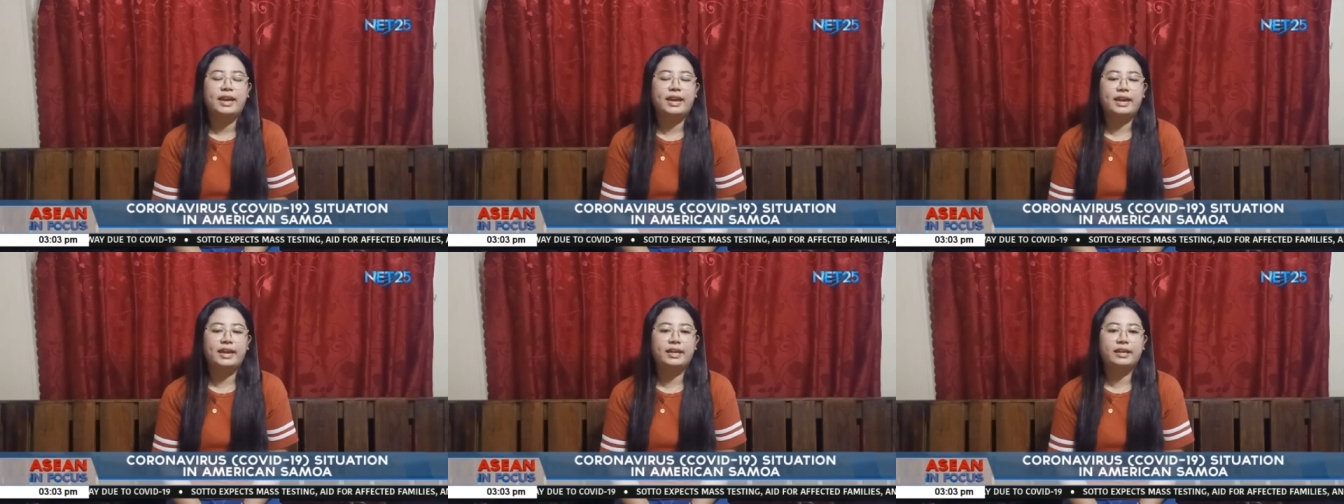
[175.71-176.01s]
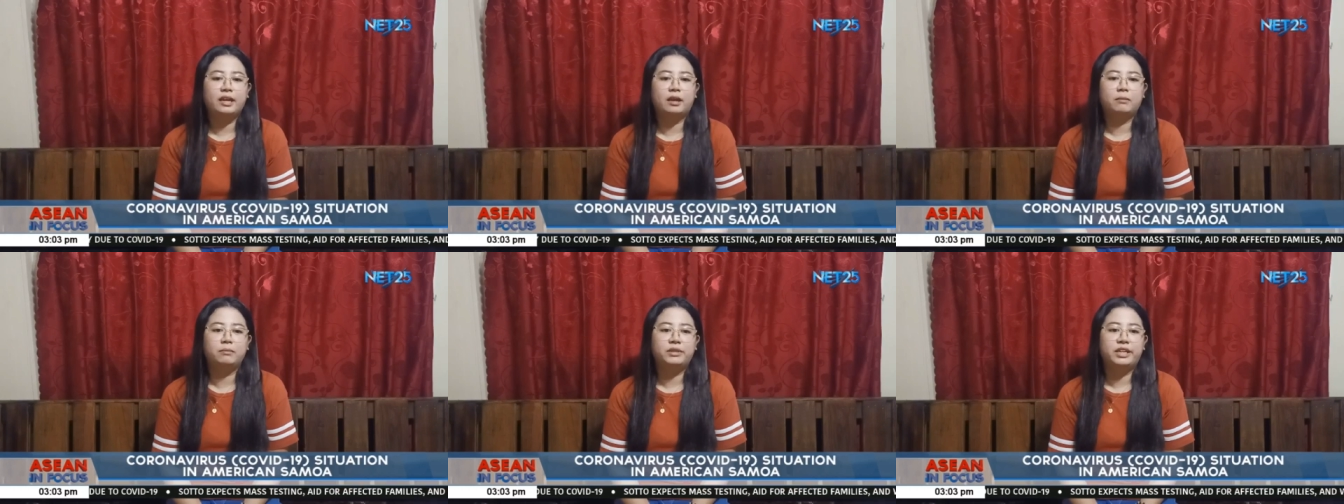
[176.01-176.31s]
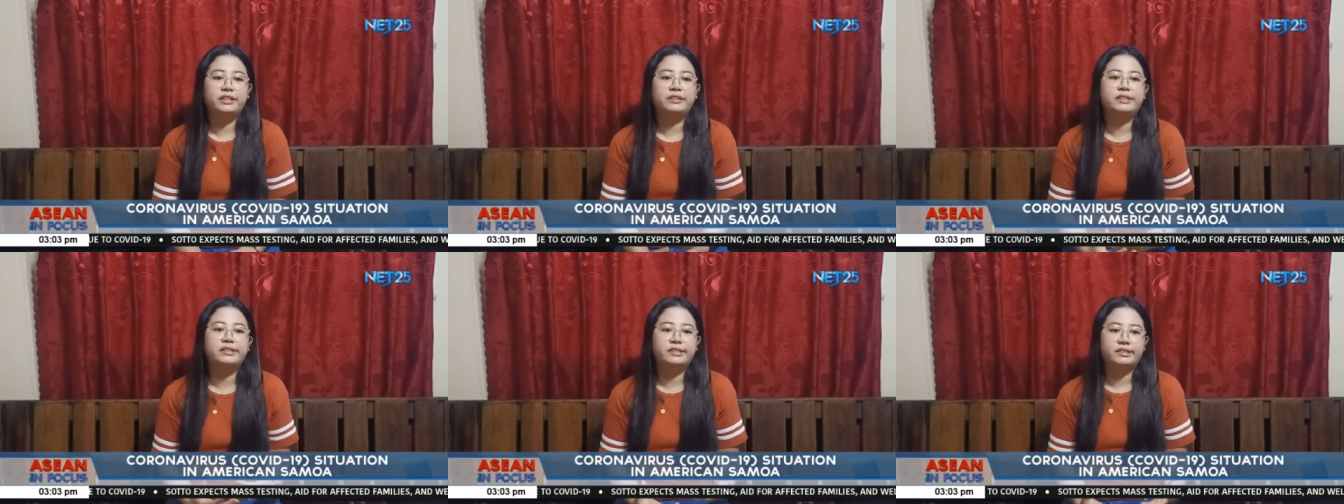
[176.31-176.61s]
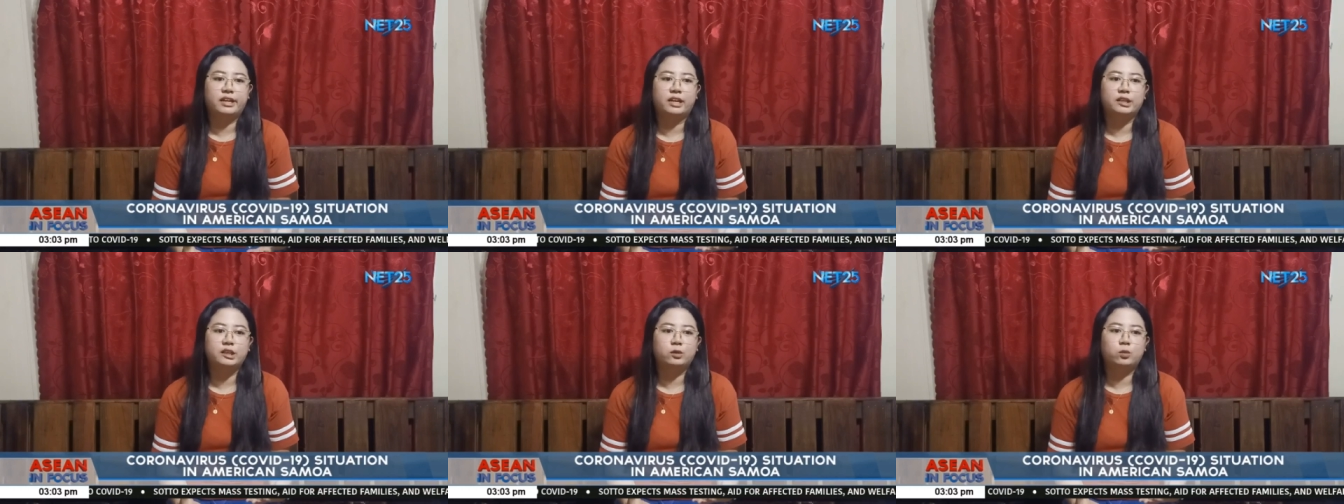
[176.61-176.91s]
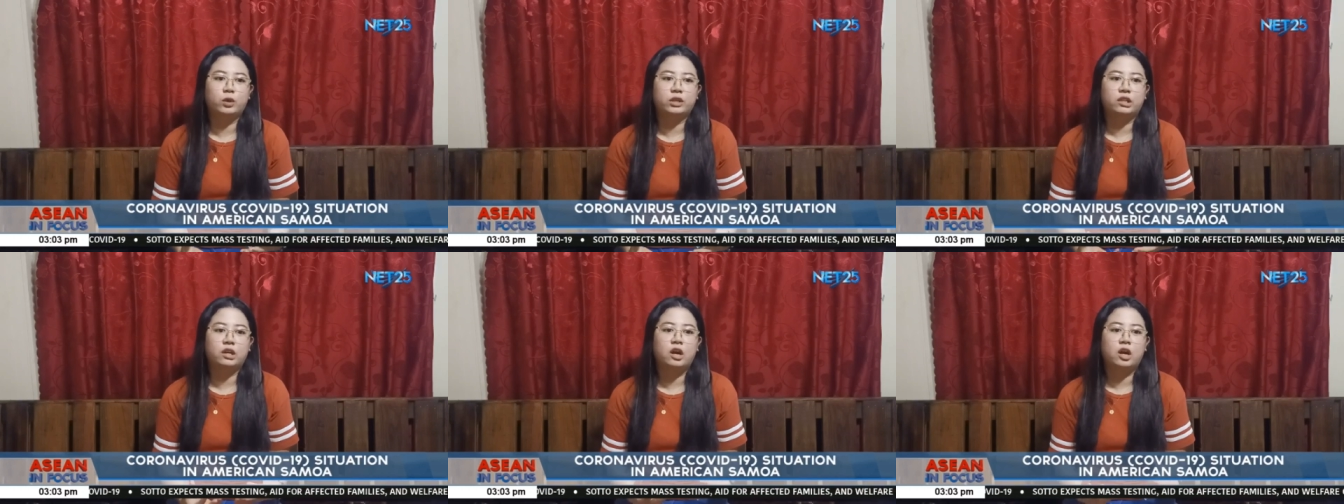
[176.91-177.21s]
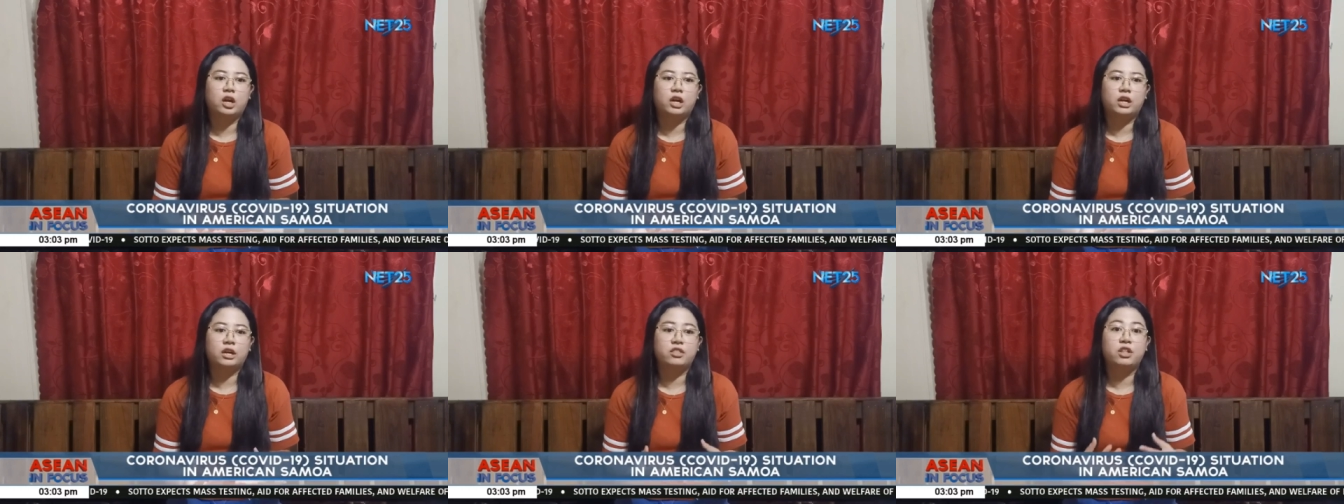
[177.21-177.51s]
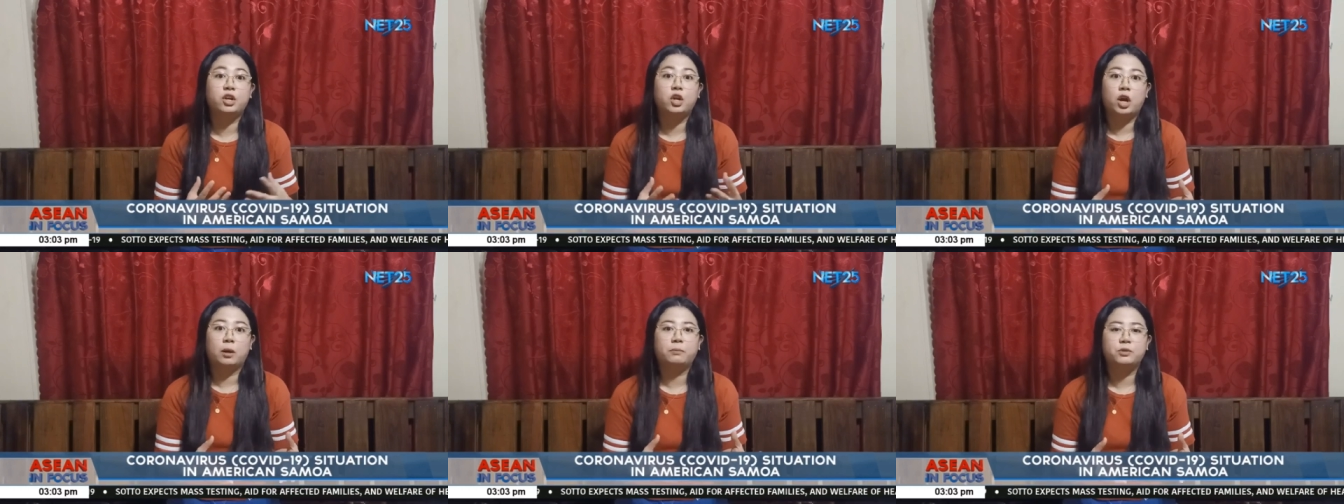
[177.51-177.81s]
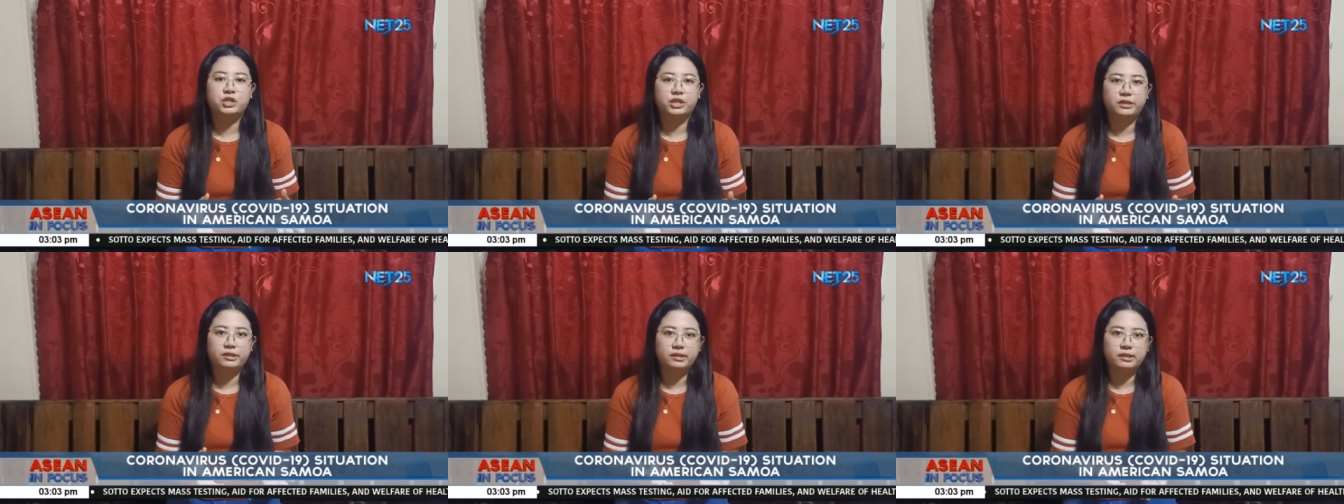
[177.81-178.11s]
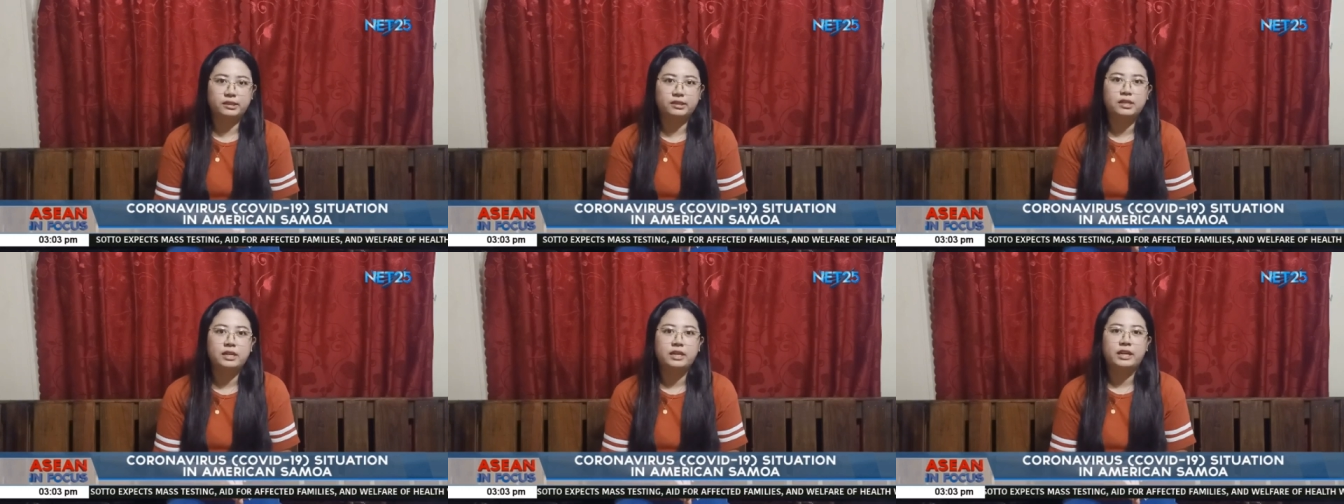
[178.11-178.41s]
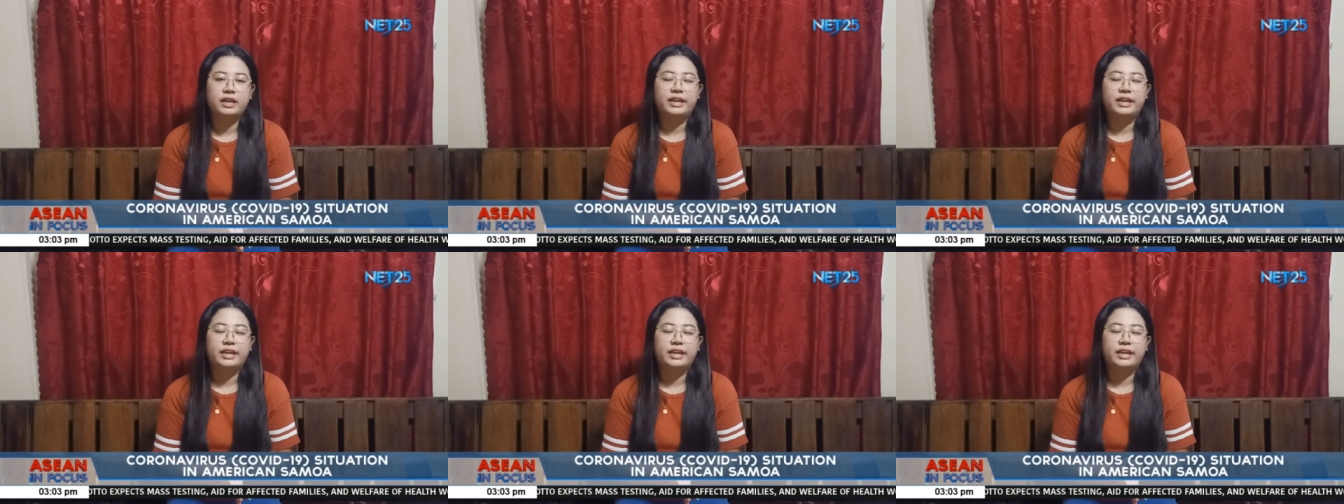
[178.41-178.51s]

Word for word: and um, they discussed what are their options